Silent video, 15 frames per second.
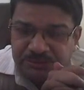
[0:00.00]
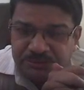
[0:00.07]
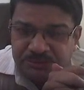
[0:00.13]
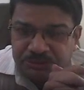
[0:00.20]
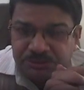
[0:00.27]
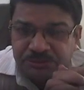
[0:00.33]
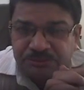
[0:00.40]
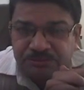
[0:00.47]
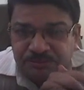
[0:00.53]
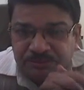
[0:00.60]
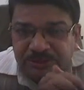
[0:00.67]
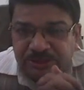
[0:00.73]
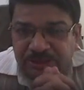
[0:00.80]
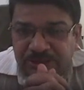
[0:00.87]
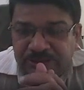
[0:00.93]
So
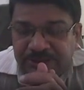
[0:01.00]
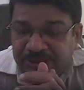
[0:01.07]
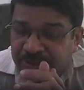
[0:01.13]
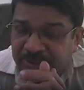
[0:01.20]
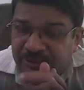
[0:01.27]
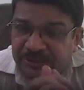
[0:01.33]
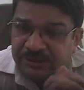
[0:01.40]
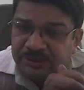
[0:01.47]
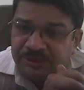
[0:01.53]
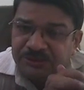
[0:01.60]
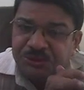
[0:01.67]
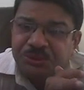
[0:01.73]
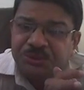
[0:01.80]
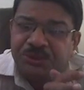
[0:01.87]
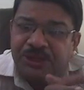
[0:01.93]
there
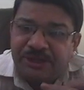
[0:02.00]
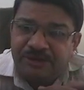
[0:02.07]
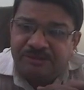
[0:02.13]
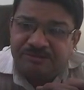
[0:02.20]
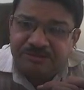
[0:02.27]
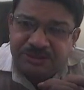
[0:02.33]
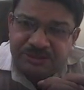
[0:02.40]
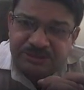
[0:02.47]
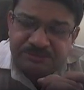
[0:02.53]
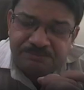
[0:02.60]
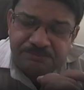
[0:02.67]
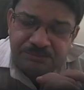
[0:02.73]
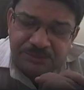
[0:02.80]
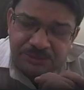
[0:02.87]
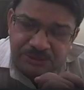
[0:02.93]
you have
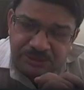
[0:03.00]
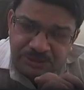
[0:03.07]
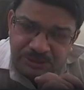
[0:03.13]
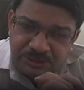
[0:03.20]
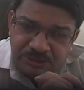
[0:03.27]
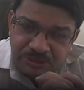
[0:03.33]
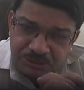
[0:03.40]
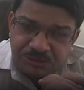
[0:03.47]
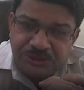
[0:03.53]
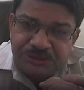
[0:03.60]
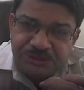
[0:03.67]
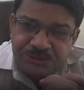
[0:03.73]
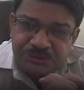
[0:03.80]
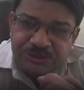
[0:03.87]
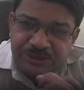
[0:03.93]
you
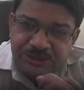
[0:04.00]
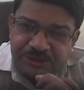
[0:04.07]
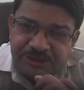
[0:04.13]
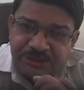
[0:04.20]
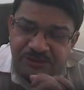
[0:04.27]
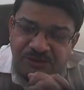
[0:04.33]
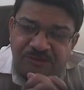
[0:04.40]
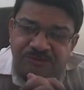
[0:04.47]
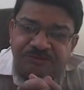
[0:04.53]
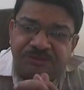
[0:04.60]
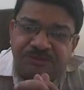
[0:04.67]
need to take care of